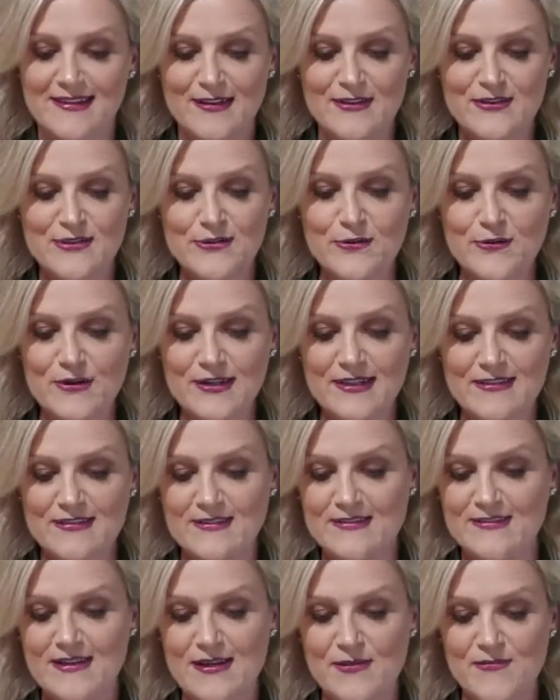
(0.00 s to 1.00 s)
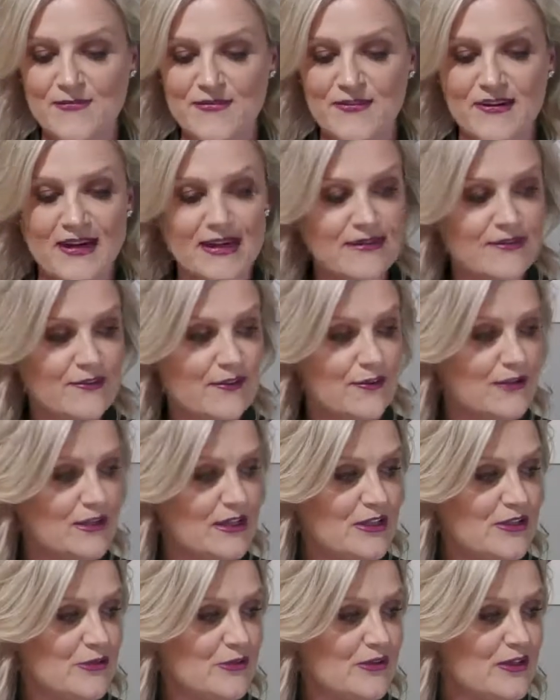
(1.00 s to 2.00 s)
It's always fun. I
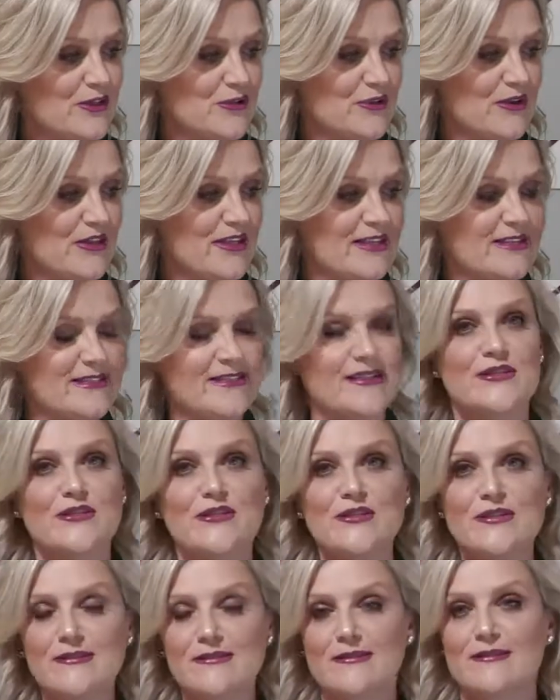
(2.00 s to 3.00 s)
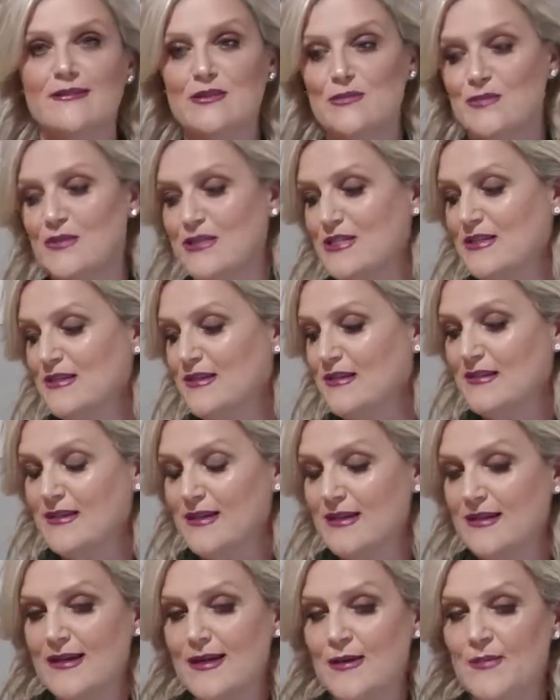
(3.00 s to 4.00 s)
really do enjoy these sessions, especially
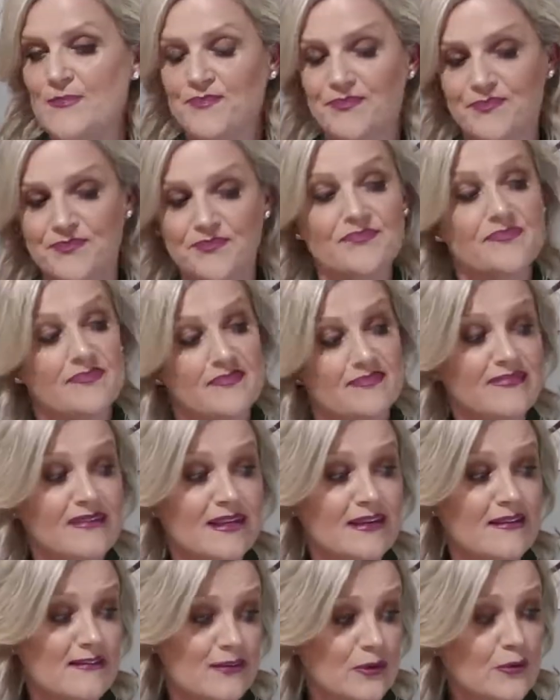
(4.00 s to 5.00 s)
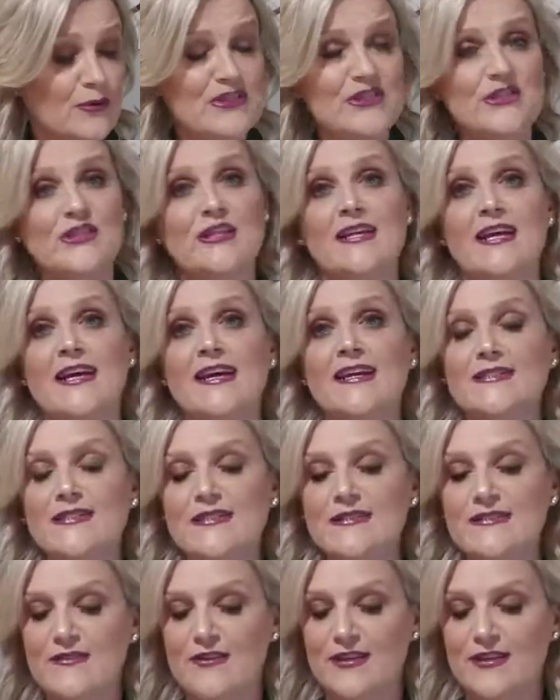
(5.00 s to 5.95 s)
the question and answers.